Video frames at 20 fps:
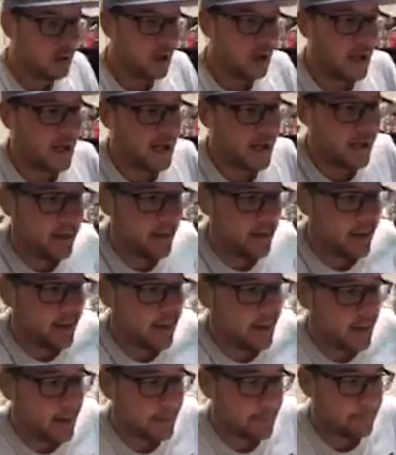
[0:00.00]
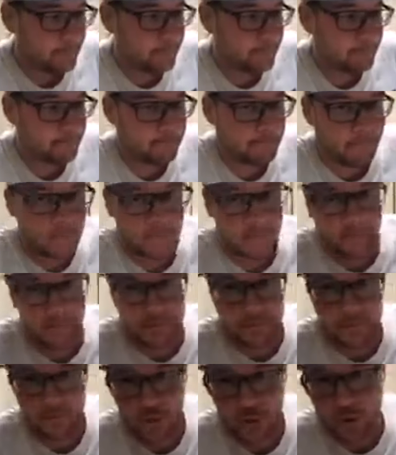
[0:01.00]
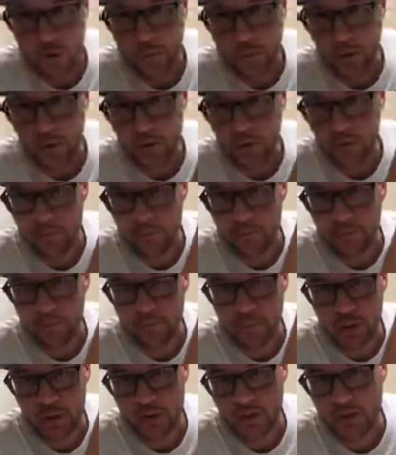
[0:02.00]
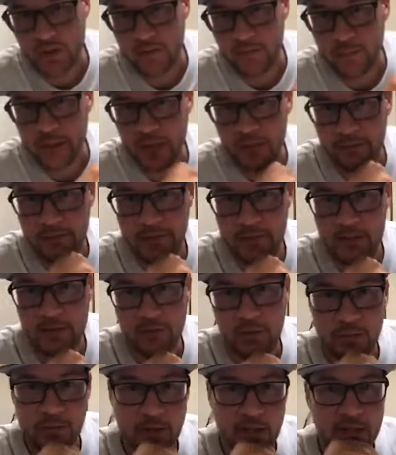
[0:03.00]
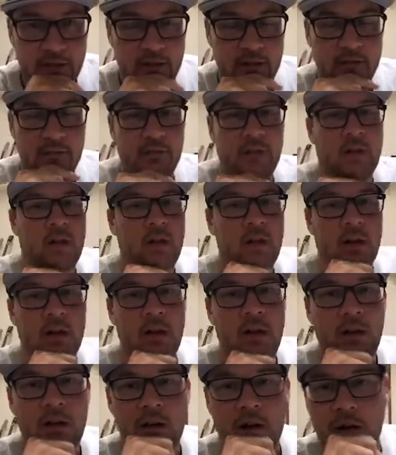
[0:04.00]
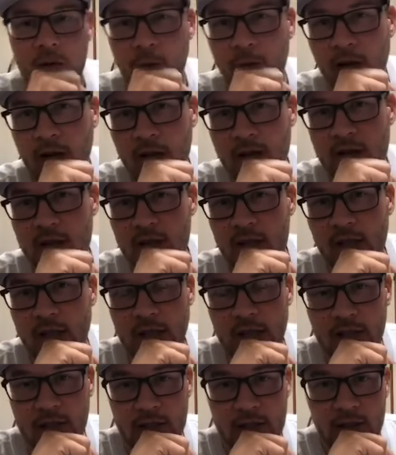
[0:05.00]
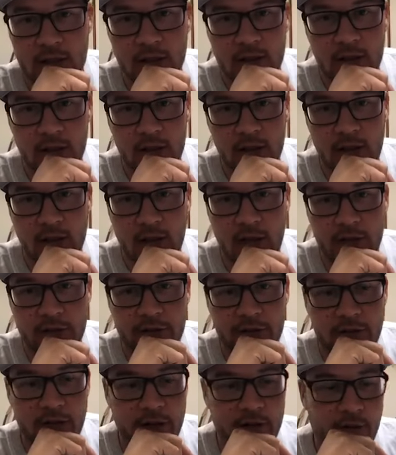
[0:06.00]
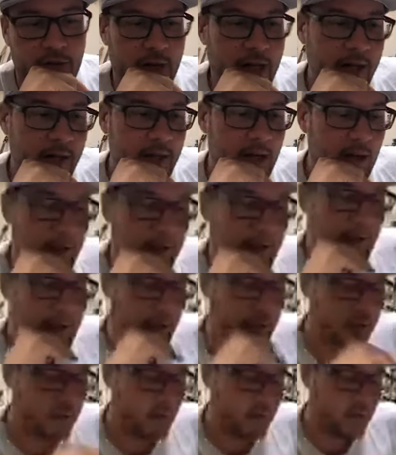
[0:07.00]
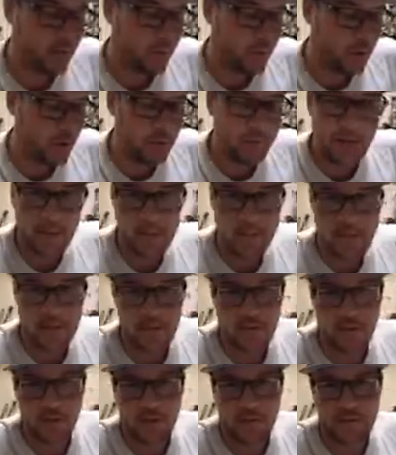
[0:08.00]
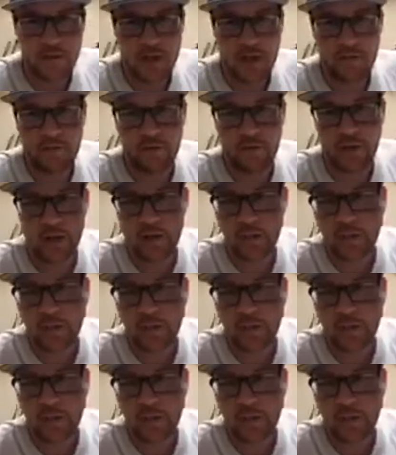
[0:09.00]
And 2 more positive benefits from this. One is that I think right now the warm-ups are sort of suffering a